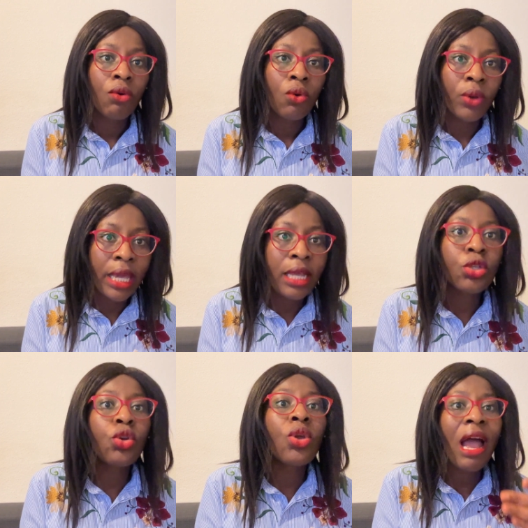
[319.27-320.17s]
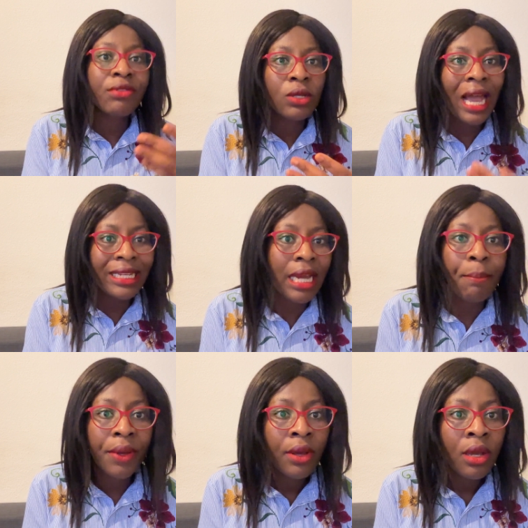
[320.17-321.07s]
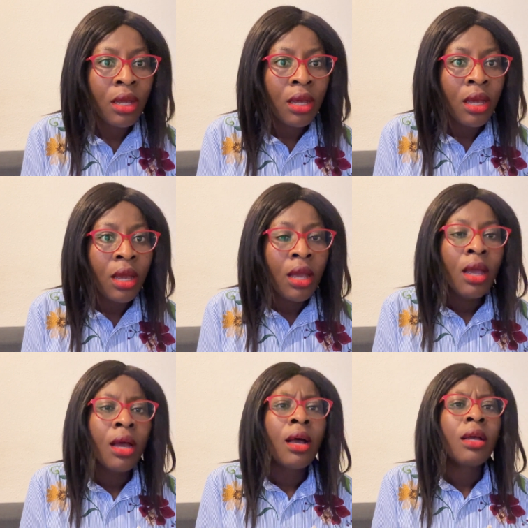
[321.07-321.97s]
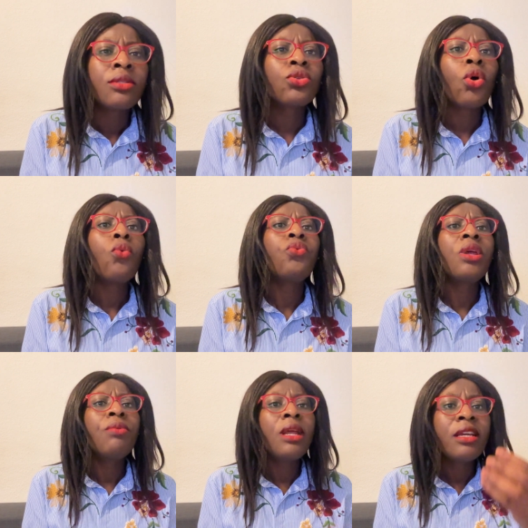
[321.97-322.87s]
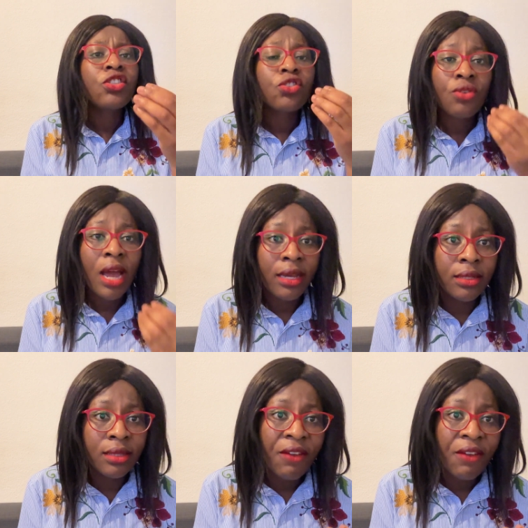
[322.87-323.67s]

Okay, so you have to catch up. So we really struggled,